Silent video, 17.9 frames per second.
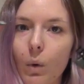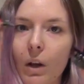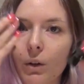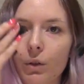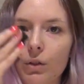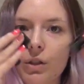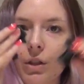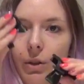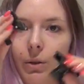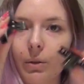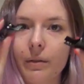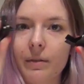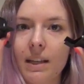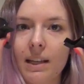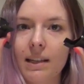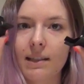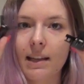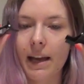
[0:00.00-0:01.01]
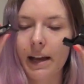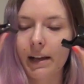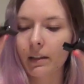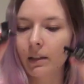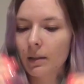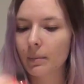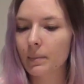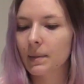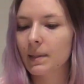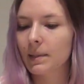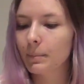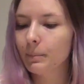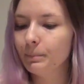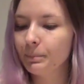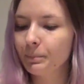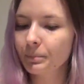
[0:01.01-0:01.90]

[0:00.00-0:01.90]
one or two of these hair clips.